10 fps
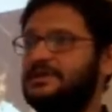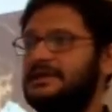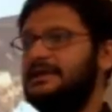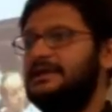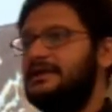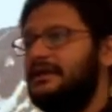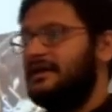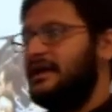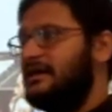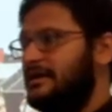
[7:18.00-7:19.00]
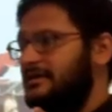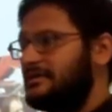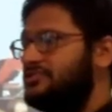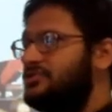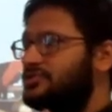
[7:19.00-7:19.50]
completely
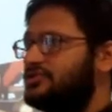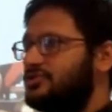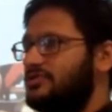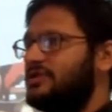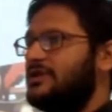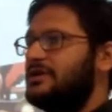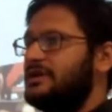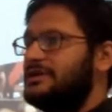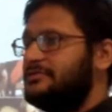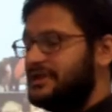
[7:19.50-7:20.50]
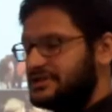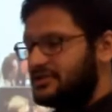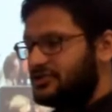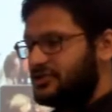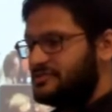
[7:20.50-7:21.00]
neutral in
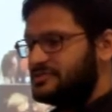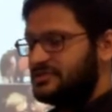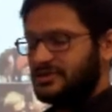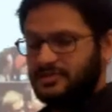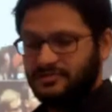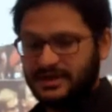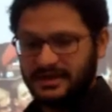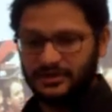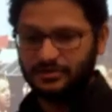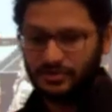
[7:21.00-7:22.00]
racial terms, not completely